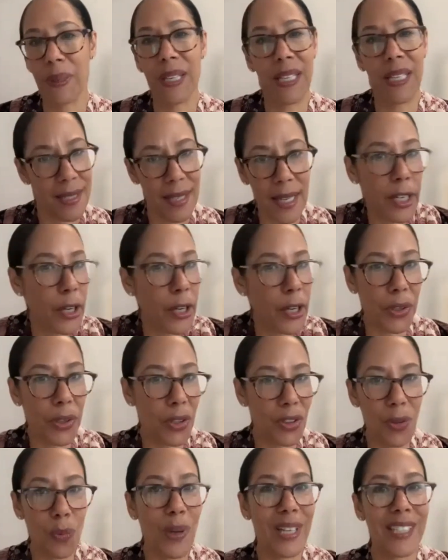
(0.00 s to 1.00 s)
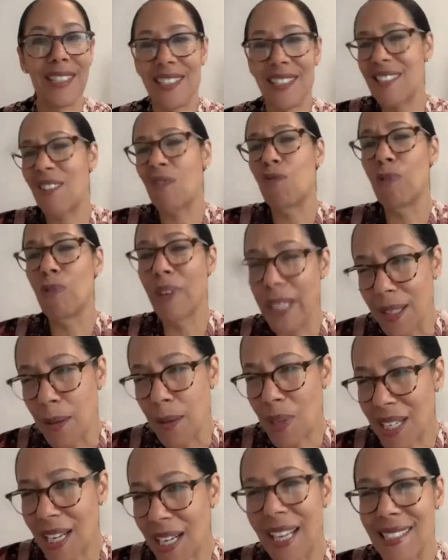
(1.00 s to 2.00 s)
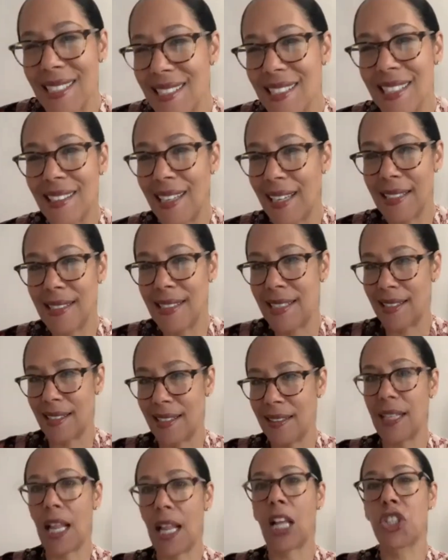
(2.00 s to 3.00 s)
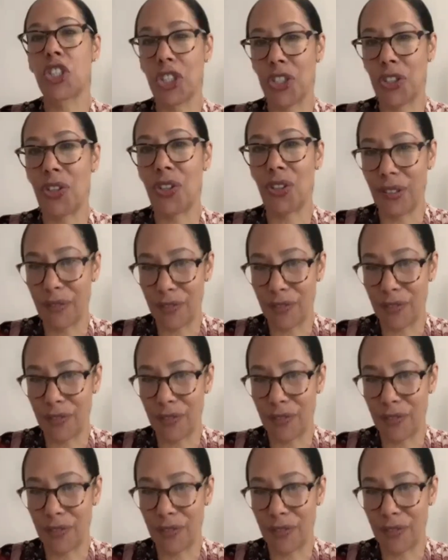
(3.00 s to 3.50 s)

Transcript: because they know that the West doesn't really want to escalate to the logical,